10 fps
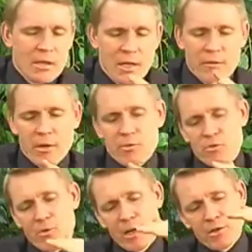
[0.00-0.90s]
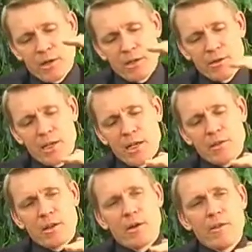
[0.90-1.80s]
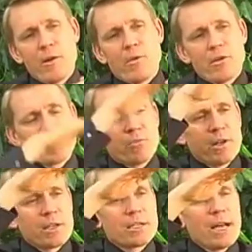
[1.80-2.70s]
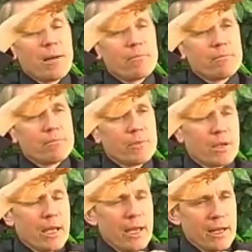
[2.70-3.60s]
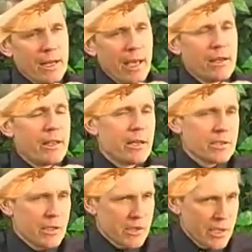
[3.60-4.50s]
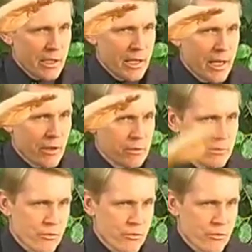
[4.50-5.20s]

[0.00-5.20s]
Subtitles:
If there was water underneath and all that water is put on top, the land then is going to sink down,